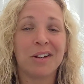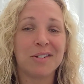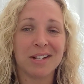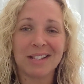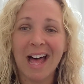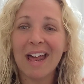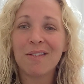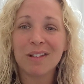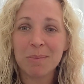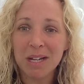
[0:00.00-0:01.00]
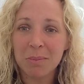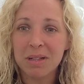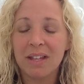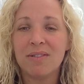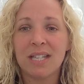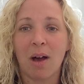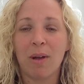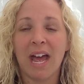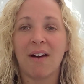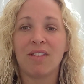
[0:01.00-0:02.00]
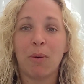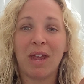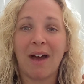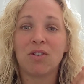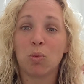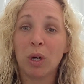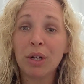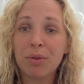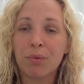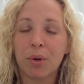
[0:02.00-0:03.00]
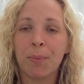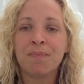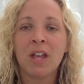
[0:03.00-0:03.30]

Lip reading: There's a lot of limiting beliefs that we have to work through,